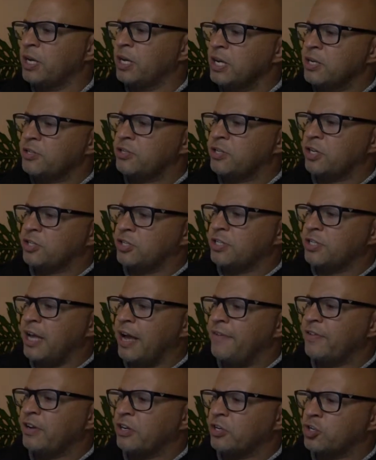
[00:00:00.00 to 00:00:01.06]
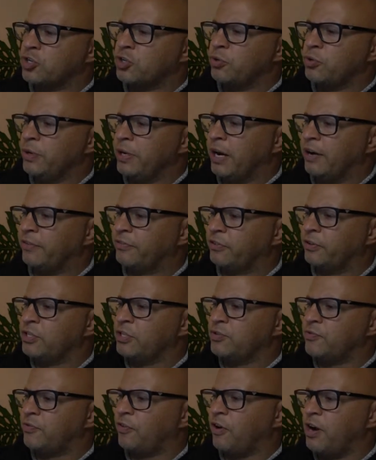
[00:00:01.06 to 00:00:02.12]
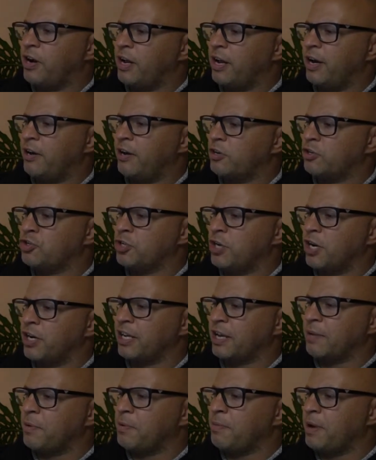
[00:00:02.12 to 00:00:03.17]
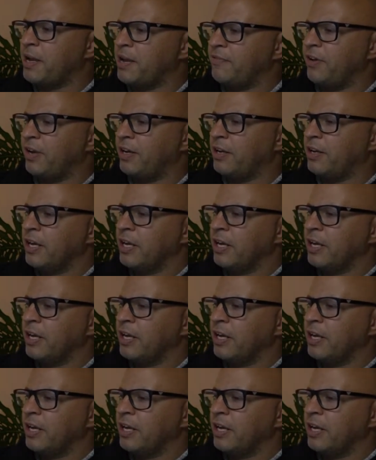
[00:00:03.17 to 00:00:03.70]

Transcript: such as having a shoey after each fight at an Oceanic MMA event